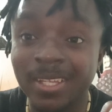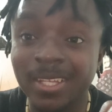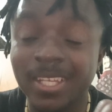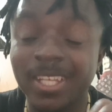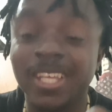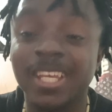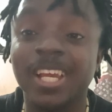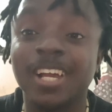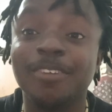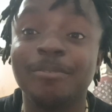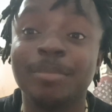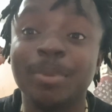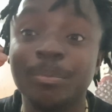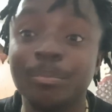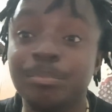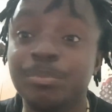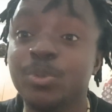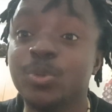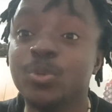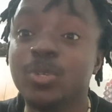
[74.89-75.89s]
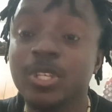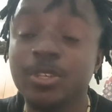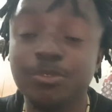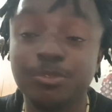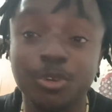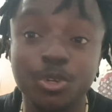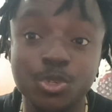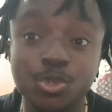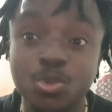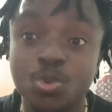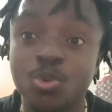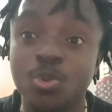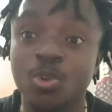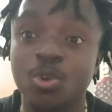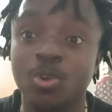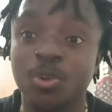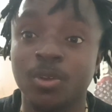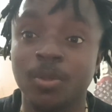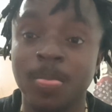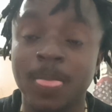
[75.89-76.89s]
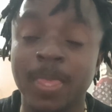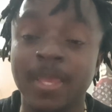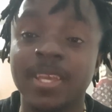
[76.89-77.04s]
he have been building for so long.